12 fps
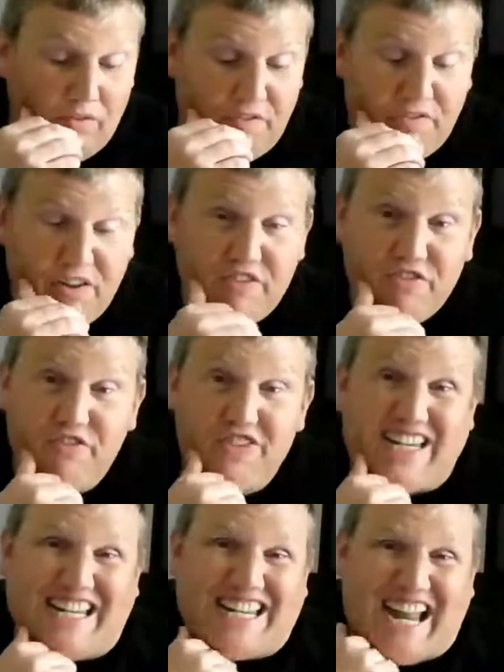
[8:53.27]

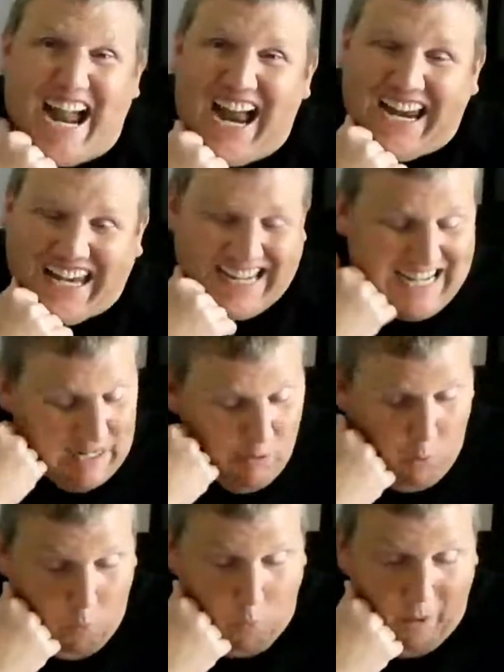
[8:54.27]
59?
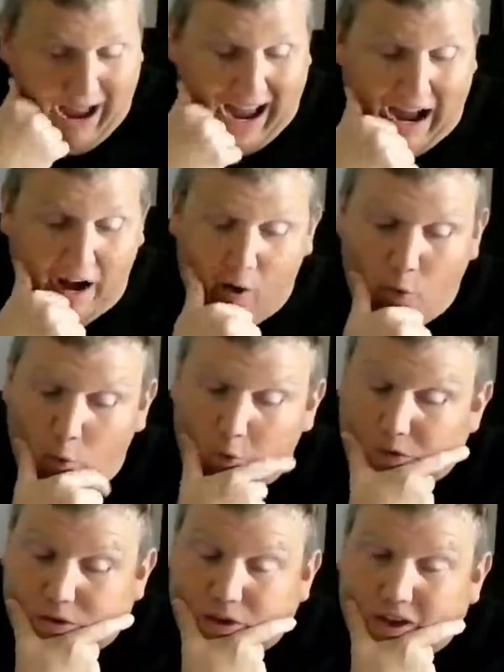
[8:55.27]
Wow.
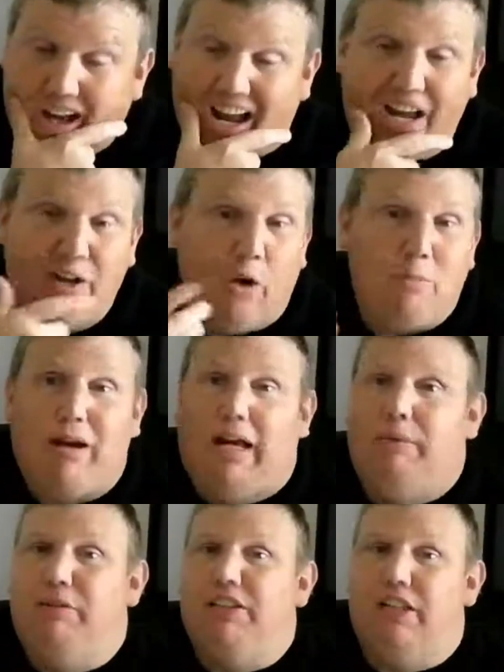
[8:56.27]
I know
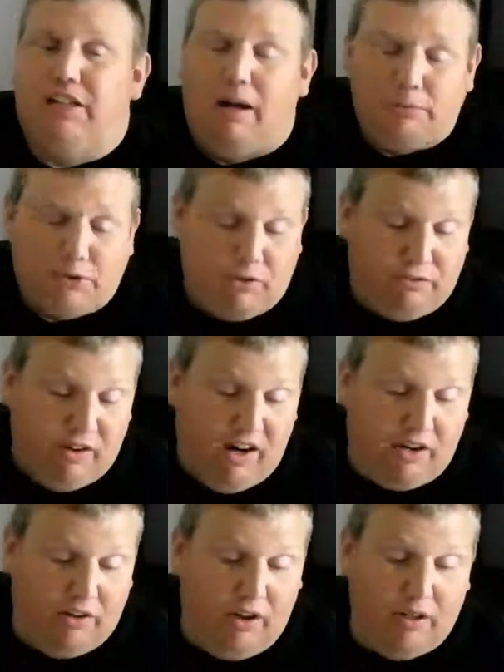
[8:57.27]
Miami's a dumpster
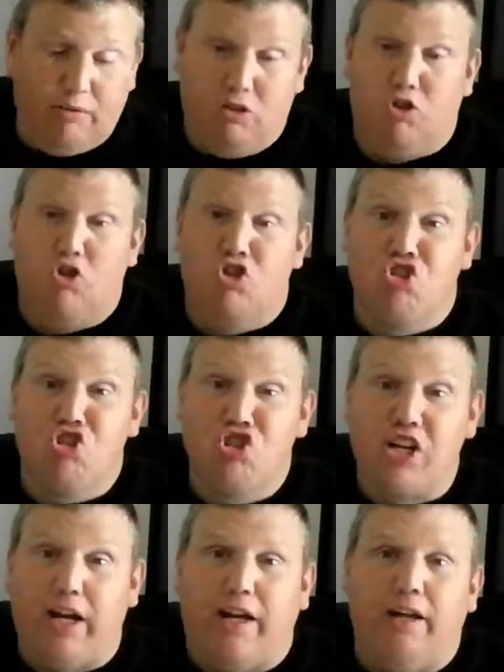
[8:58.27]
fire and all, but
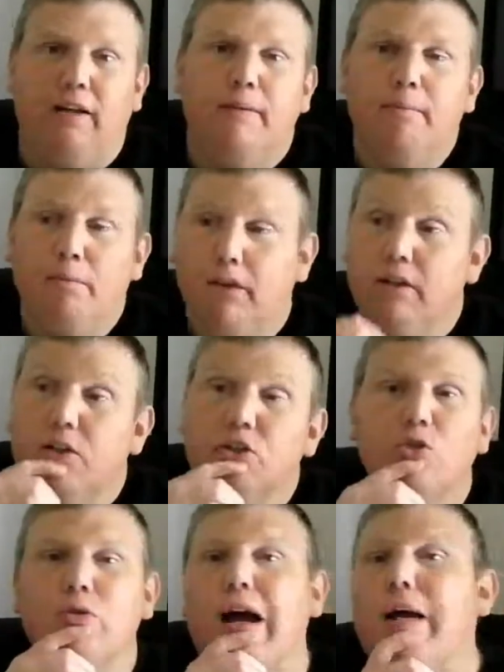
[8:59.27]
shit.
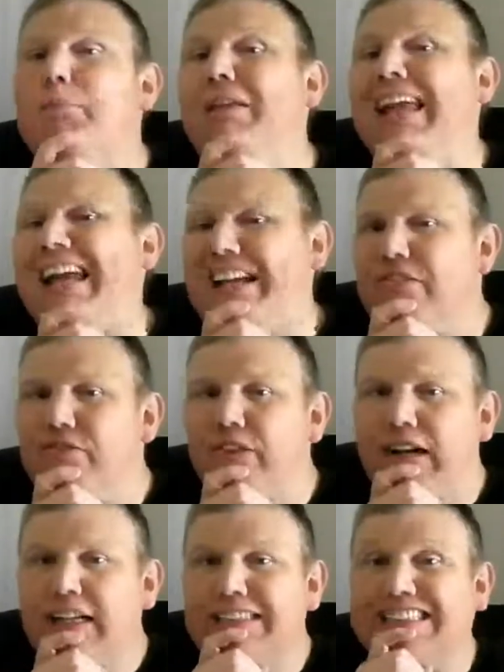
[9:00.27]
Try playing
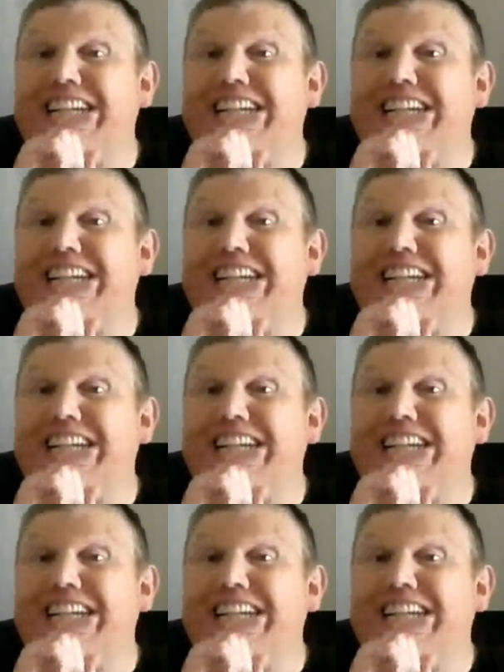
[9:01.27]
fantasy